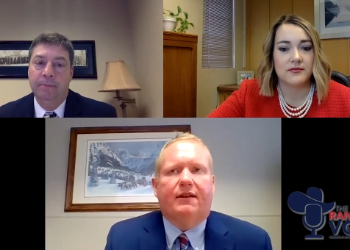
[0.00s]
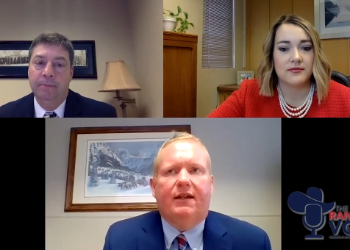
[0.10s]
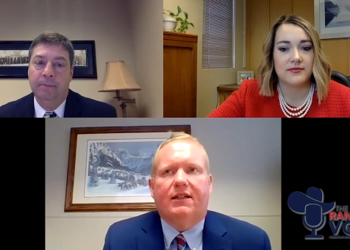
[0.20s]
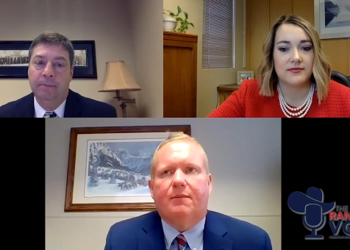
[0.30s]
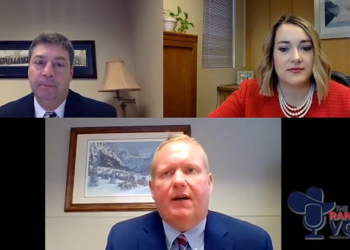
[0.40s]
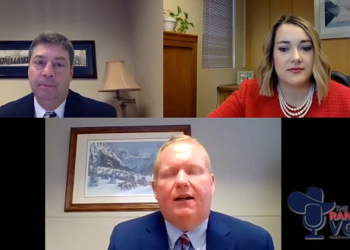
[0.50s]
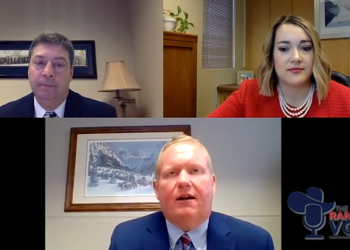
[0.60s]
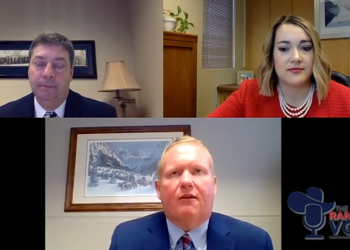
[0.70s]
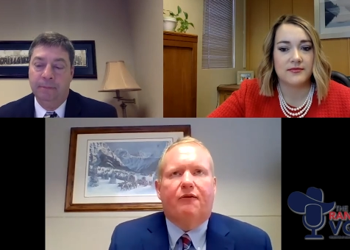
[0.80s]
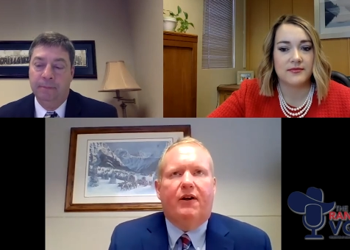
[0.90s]
Speaker 1: one of the
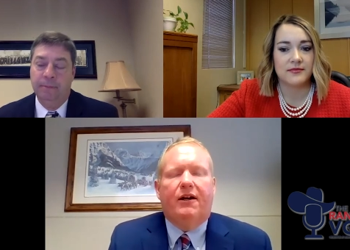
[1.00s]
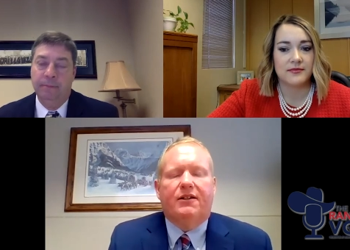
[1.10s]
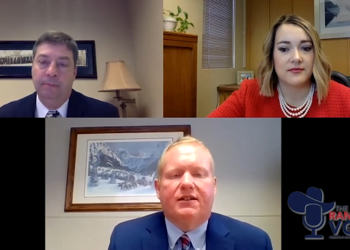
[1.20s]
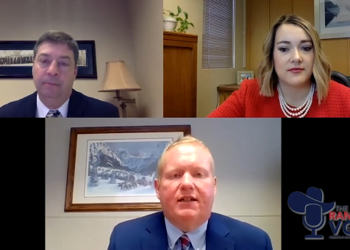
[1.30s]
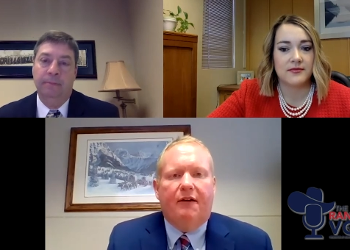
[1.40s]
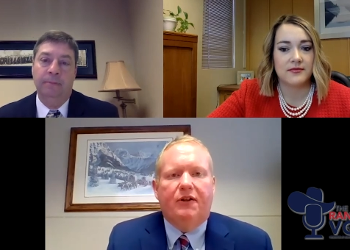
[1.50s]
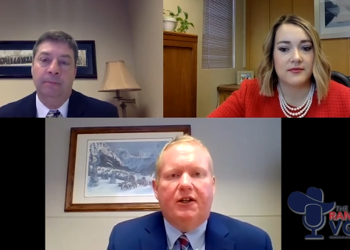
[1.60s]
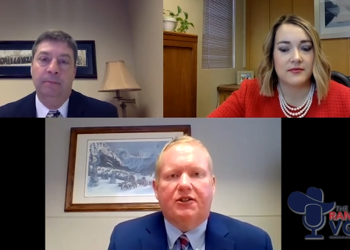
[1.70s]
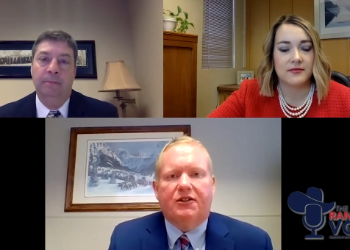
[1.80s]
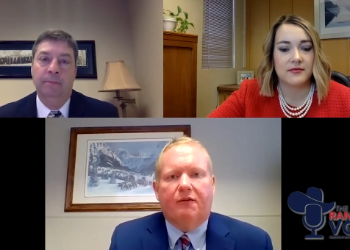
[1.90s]
interesting things
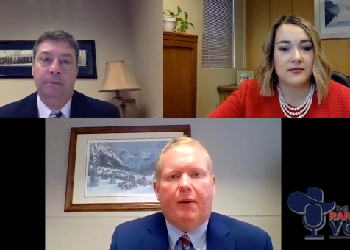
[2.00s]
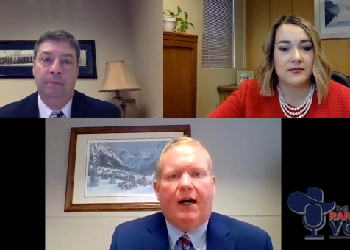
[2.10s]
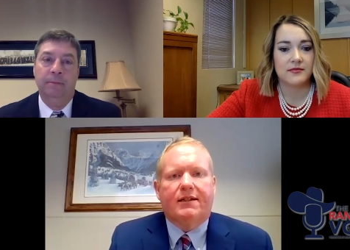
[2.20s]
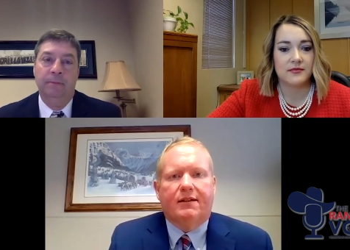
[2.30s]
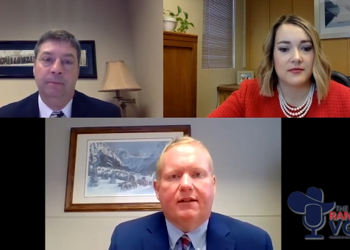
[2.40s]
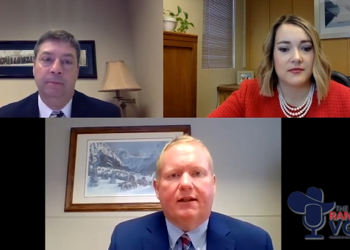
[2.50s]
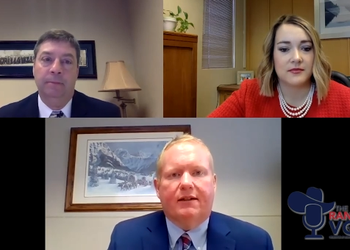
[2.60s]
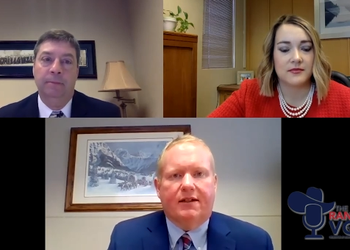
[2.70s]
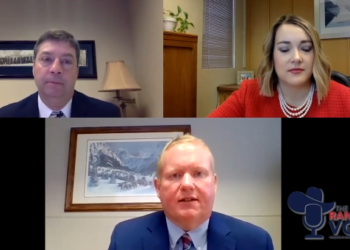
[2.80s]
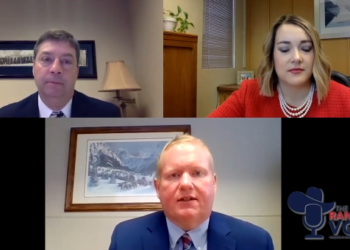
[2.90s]
about our various
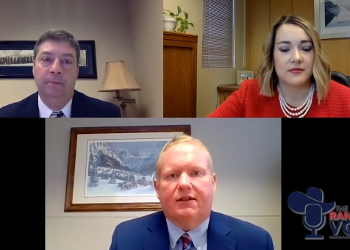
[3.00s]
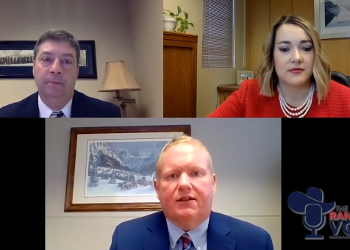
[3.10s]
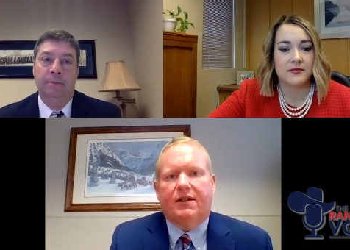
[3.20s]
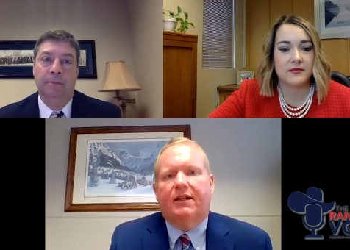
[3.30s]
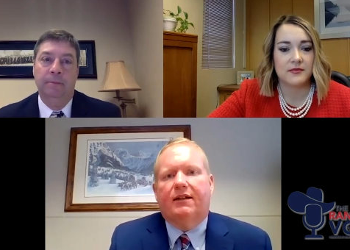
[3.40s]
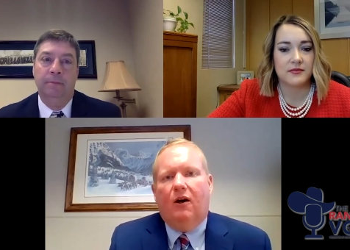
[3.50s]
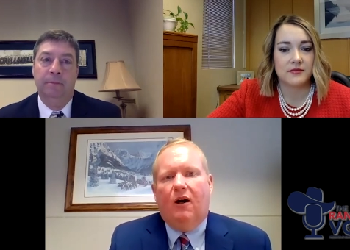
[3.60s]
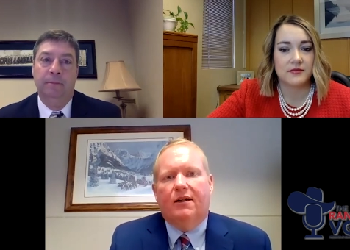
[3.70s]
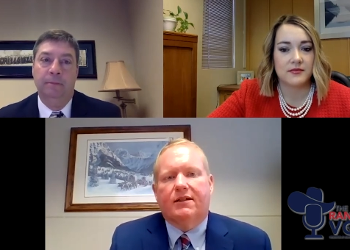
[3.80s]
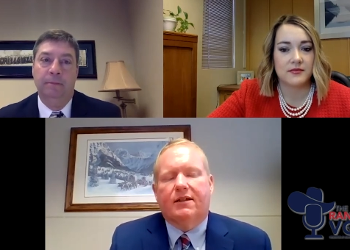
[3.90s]
definitions of bison
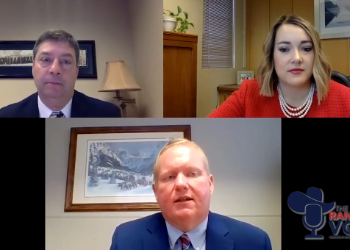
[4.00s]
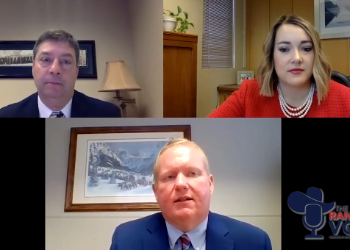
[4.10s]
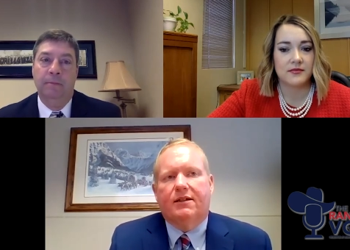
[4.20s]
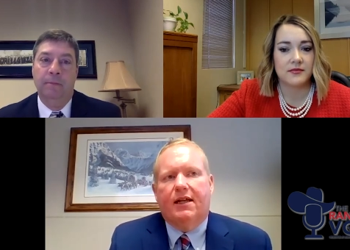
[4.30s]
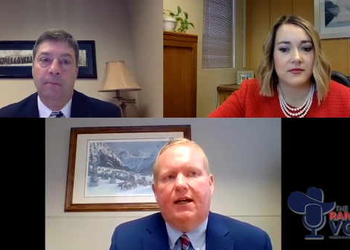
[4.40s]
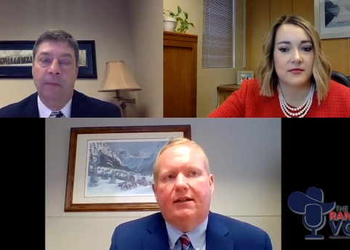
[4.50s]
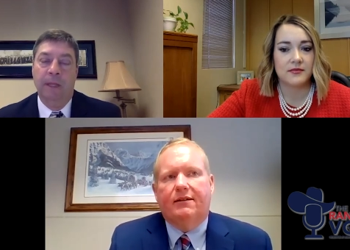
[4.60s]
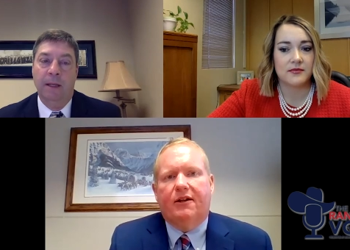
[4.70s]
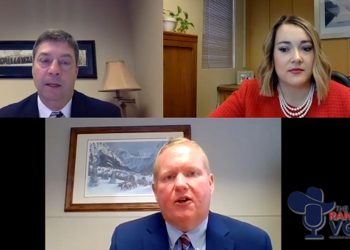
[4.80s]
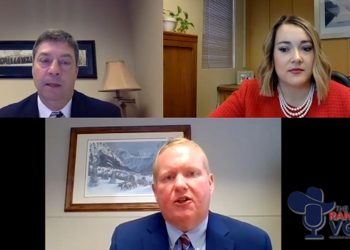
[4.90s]
that exist in state
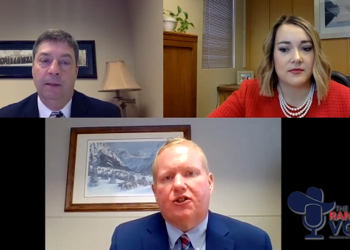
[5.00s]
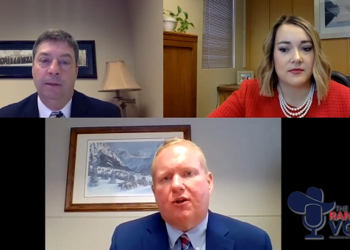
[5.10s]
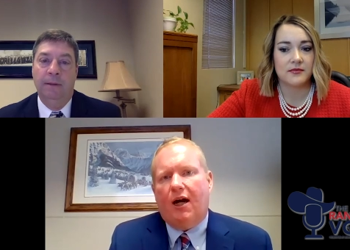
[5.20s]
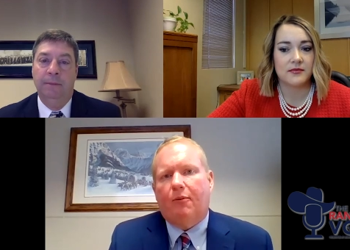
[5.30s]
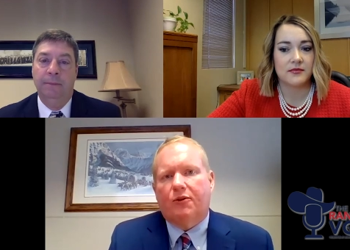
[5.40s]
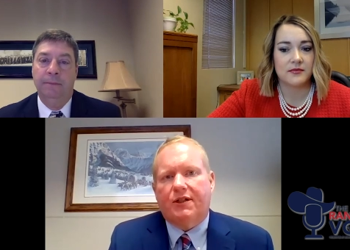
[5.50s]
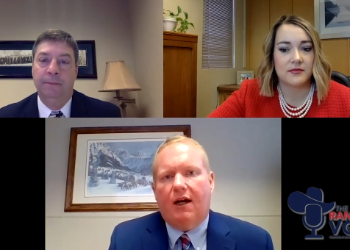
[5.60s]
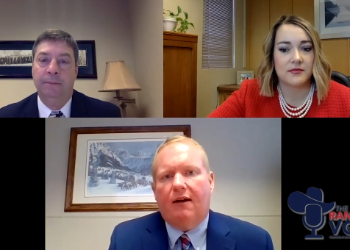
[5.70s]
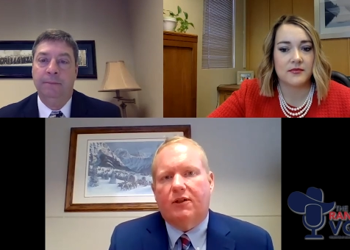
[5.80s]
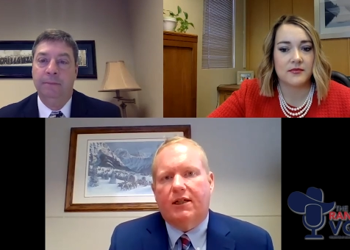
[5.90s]
law is, is that
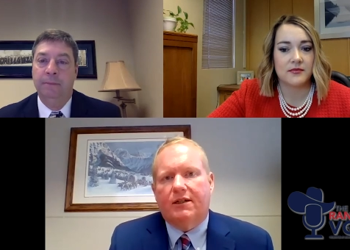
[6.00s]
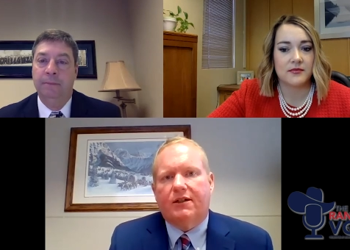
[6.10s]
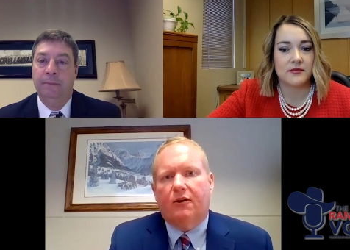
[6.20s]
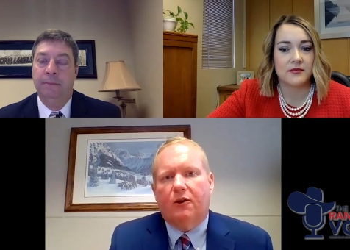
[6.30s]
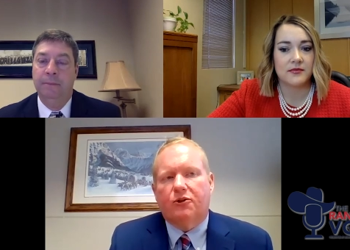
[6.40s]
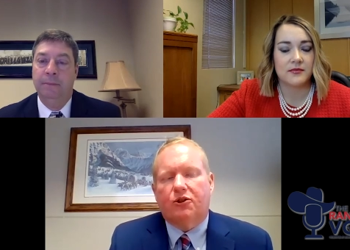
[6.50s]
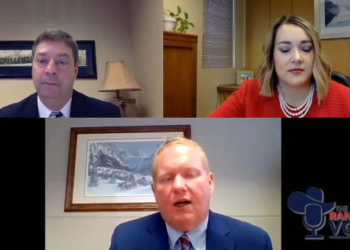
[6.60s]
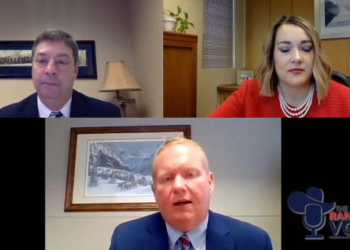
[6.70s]
there is tribal sovereignty.